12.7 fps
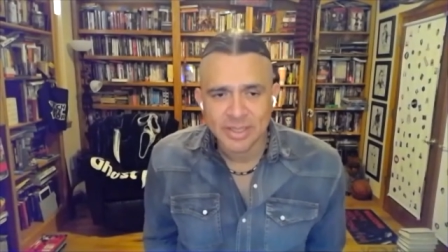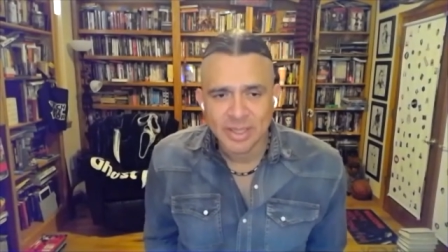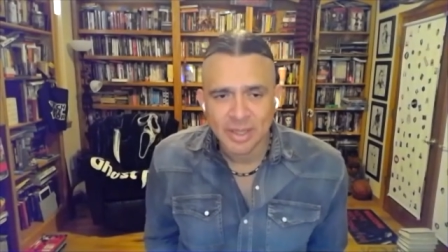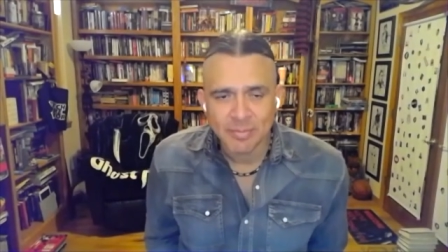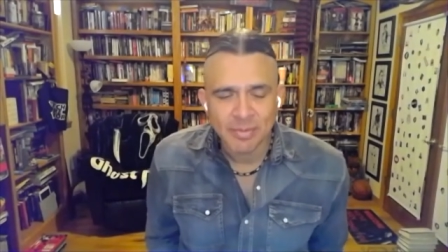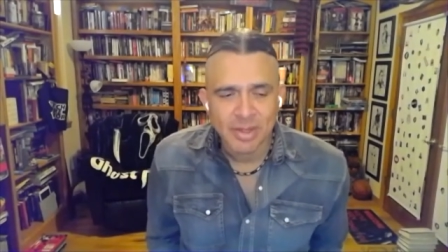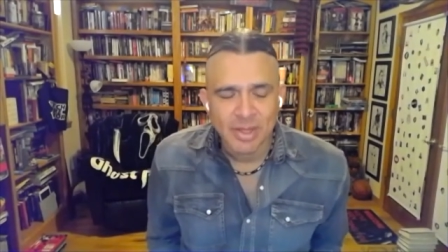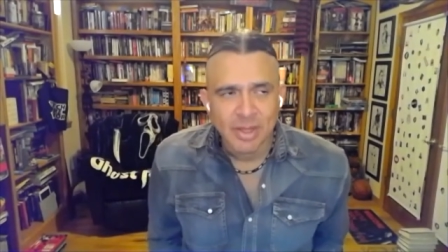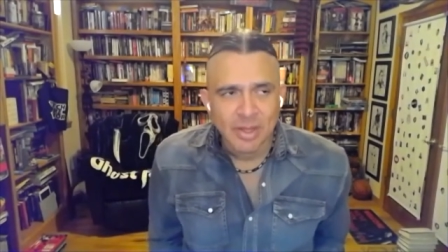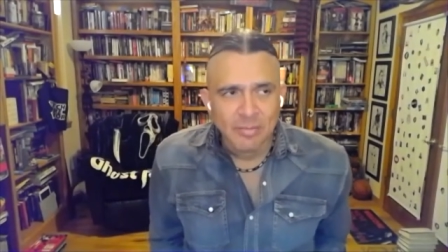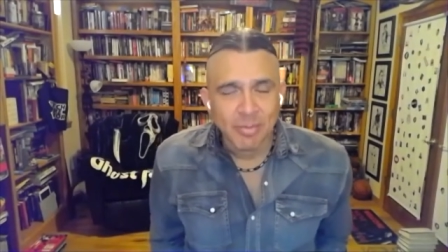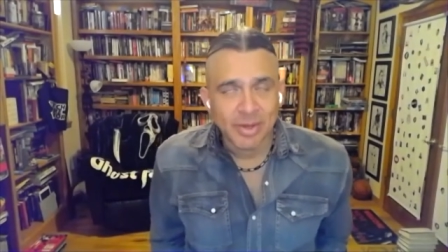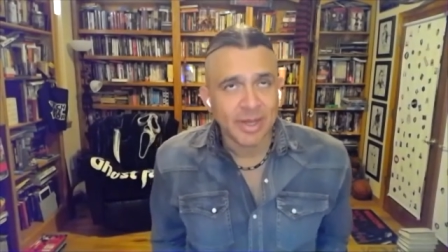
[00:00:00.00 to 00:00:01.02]
Um,
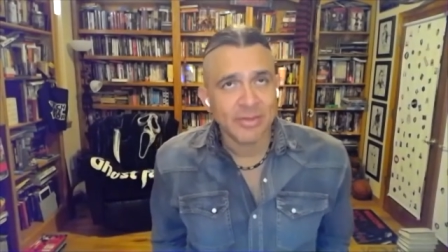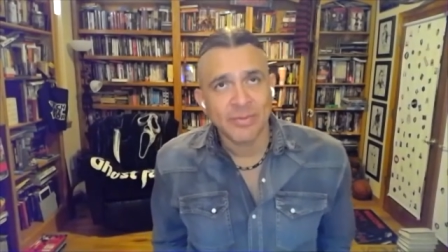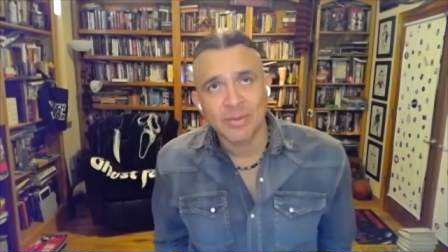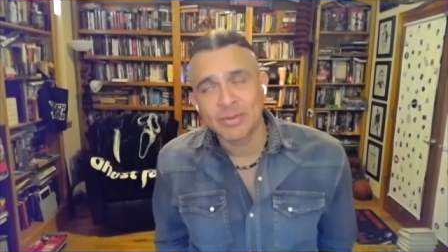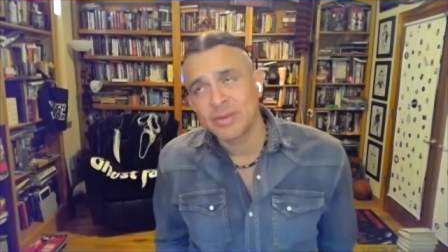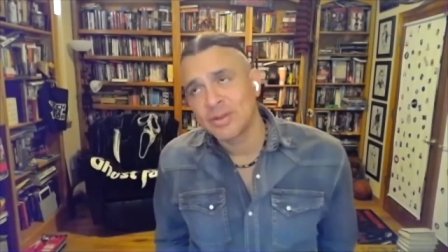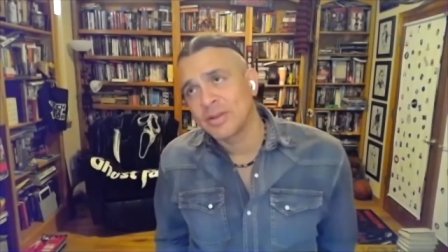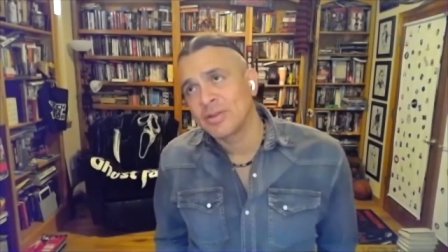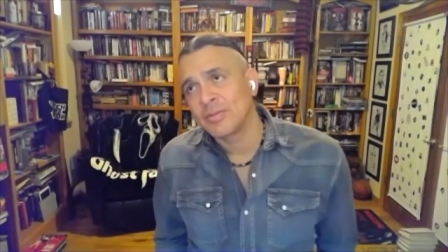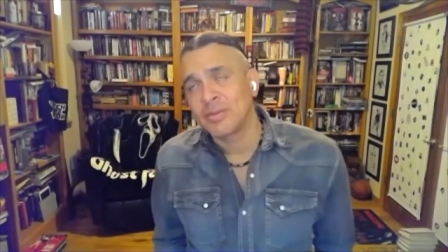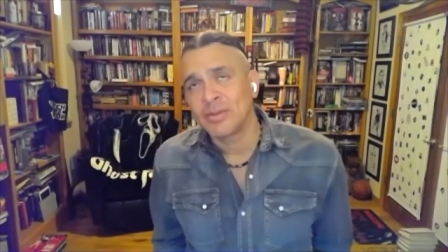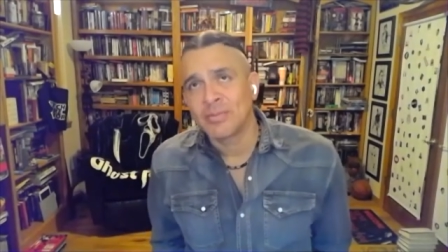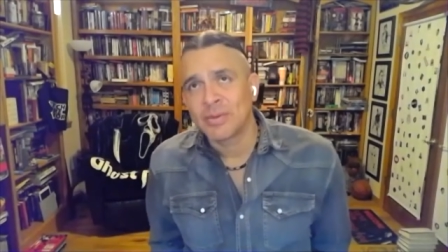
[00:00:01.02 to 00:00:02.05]
but as for the
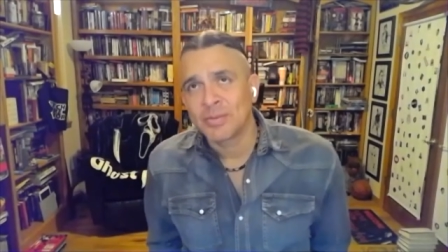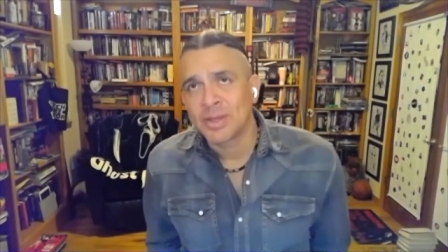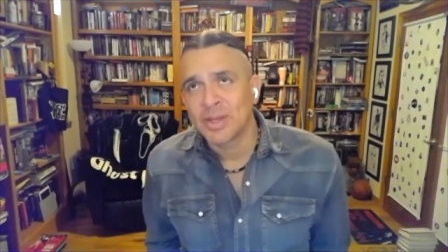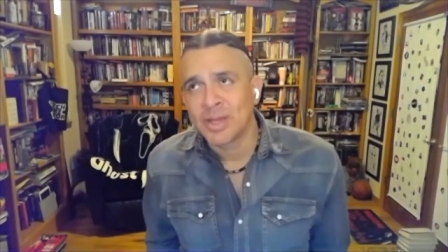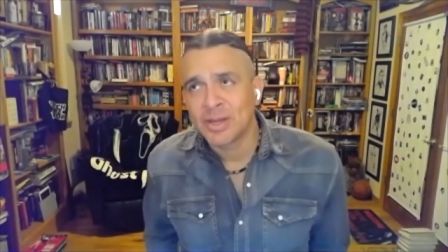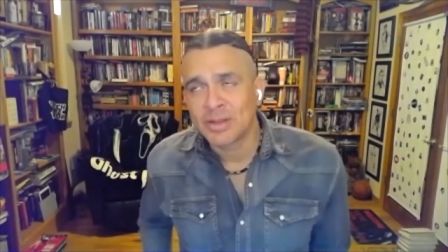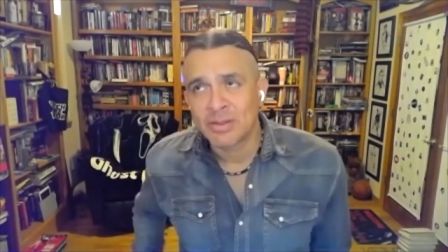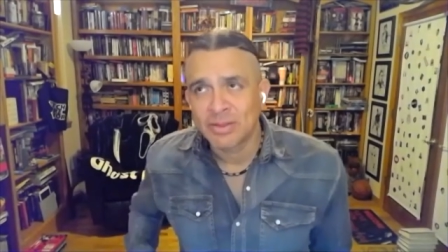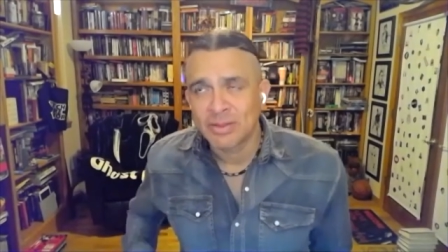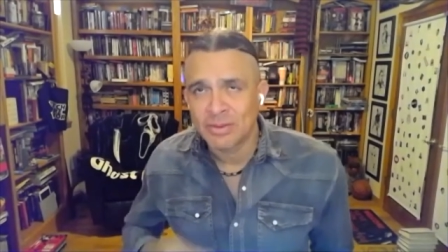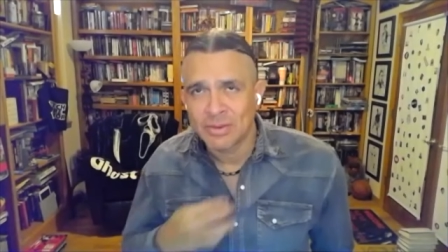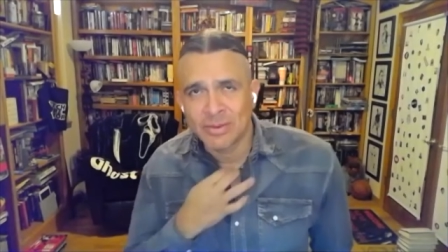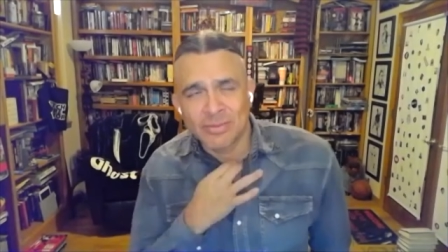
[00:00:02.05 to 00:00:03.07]
specific mechanics
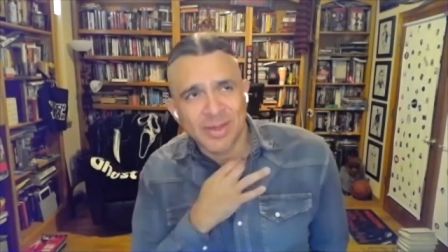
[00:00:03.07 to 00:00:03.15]
or